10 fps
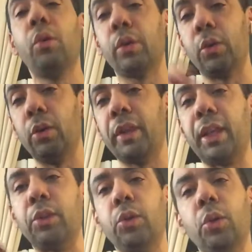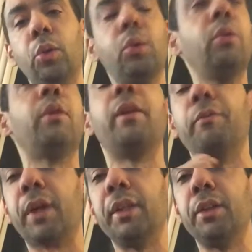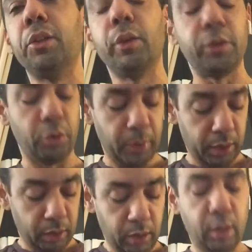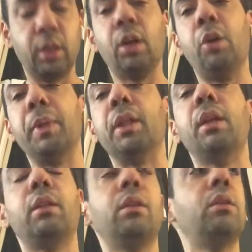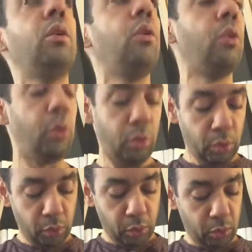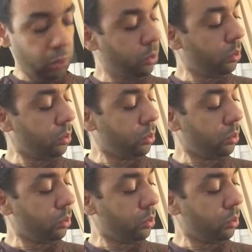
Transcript: call that Do and find it in your instrument. Hum it. No.